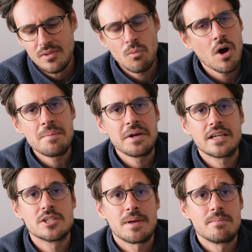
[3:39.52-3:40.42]
why am I going
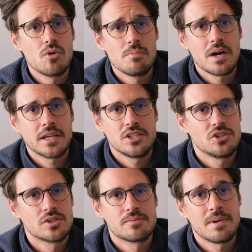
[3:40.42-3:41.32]
to spend more money
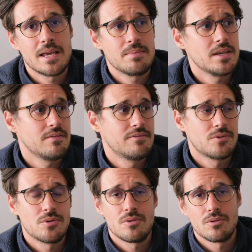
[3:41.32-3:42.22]
just maybe
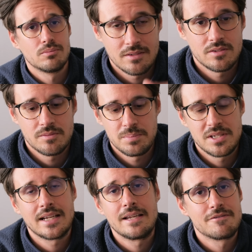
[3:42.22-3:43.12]
for,
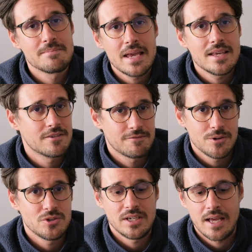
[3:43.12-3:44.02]
particularly for me, the
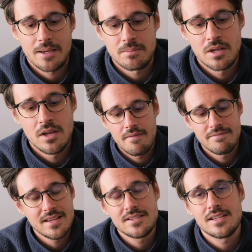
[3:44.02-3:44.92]
Fuji name?
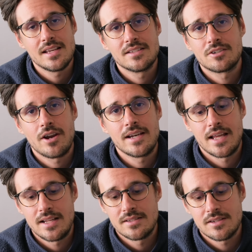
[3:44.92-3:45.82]
This is a great
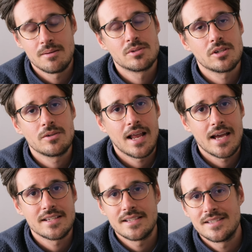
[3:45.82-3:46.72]
lens. I'm so
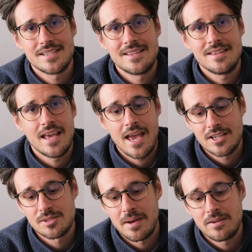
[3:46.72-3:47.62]
glad it's in the
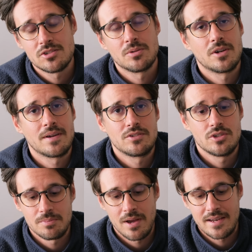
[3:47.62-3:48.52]
X mount, so I don't have to
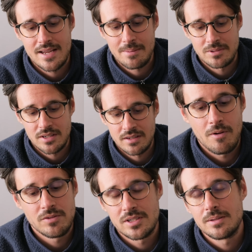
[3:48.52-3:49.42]
use my adapter,
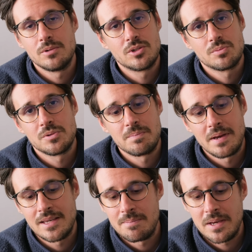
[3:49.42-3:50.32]
obviously, which would
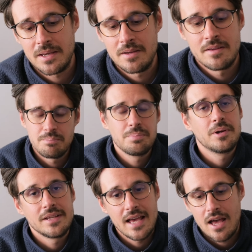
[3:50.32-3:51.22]
make it bigger.
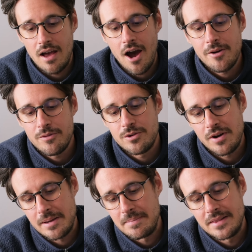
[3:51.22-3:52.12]
But yeah, I would
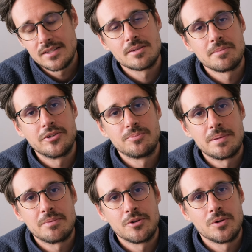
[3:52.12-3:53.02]
recommend this to most
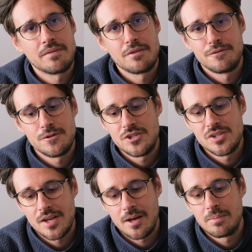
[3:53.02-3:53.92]
people who have a Fuji
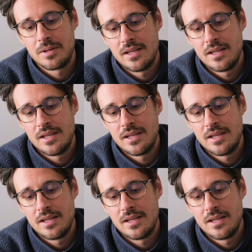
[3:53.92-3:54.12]
setup.